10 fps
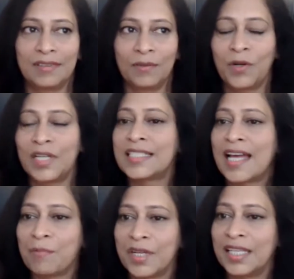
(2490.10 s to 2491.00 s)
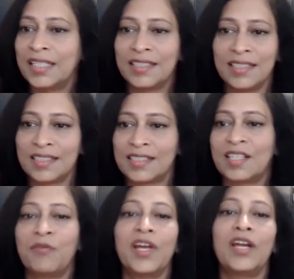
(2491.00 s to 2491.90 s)
what is happening in the
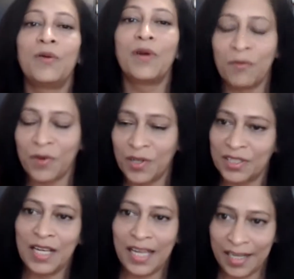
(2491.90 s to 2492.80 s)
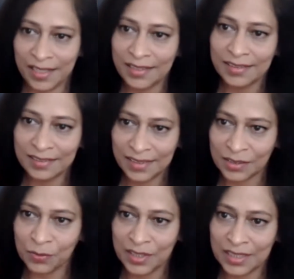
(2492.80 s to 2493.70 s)
industry, where do I want to land?
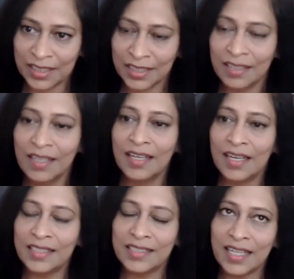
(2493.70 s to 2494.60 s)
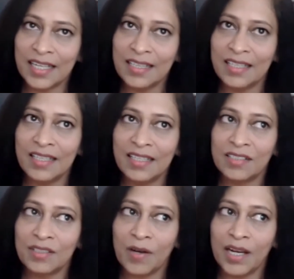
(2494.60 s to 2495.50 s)
That's one thing. And second thing
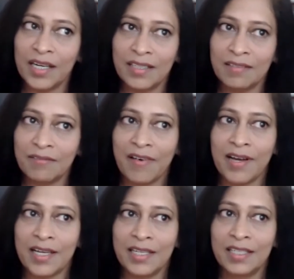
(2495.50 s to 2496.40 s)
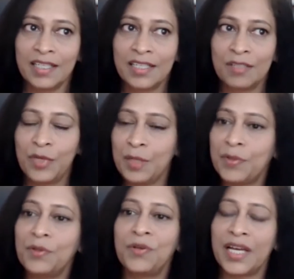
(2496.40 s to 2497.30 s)
is to identify
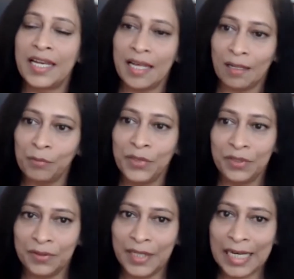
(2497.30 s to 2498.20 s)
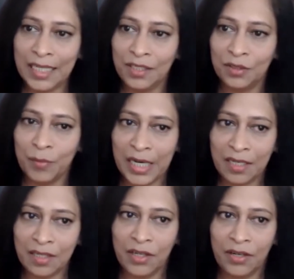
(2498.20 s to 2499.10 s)
people who can help you, guide you,
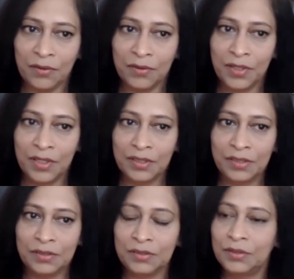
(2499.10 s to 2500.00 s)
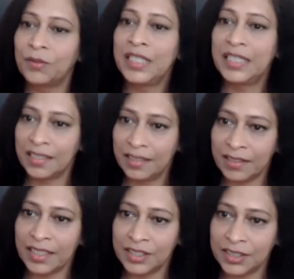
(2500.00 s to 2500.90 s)
mentor you to go in that
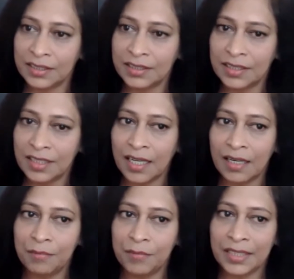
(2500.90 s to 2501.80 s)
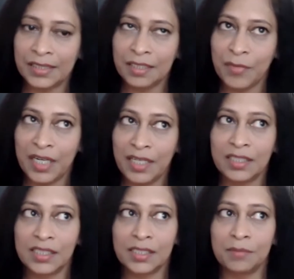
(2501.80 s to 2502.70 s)
direction. I think
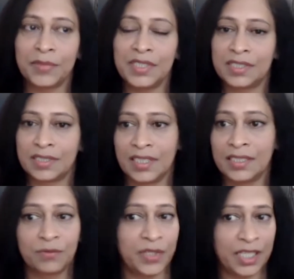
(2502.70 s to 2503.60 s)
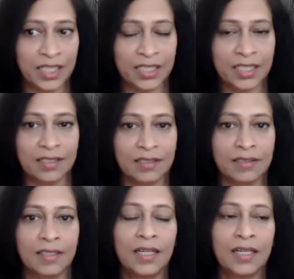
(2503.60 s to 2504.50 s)
mentorship is very
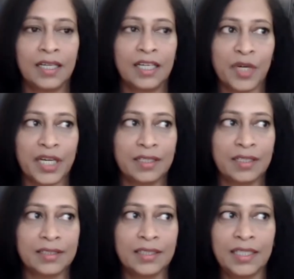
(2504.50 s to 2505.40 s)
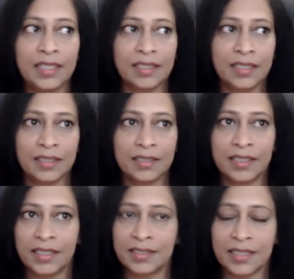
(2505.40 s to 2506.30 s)
critical. In my early career
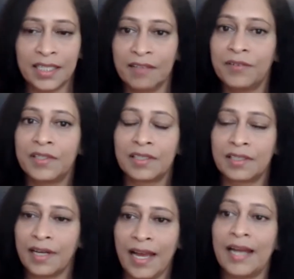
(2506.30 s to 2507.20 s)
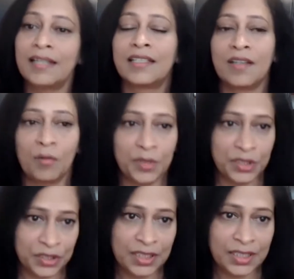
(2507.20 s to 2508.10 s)
days, I never had that
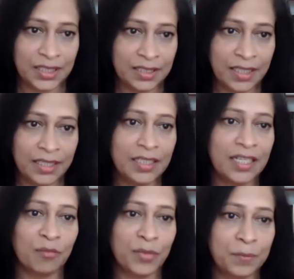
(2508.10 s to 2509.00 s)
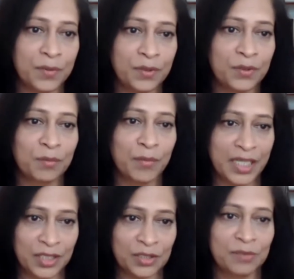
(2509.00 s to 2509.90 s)
opportunity. I didn't have people who could
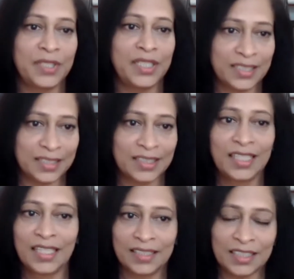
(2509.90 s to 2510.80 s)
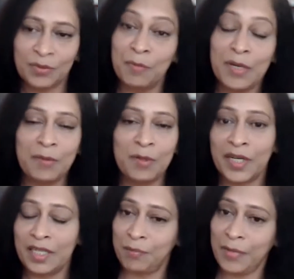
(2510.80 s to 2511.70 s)
mentor me, and that's why maybe
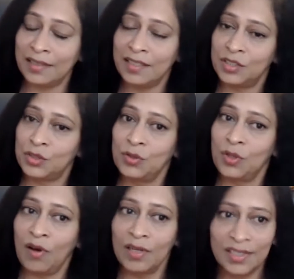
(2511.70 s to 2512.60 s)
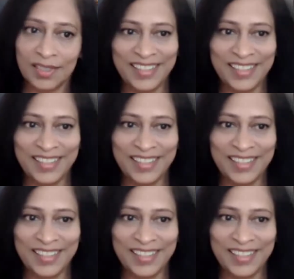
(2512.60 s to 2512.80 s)
my path is too long.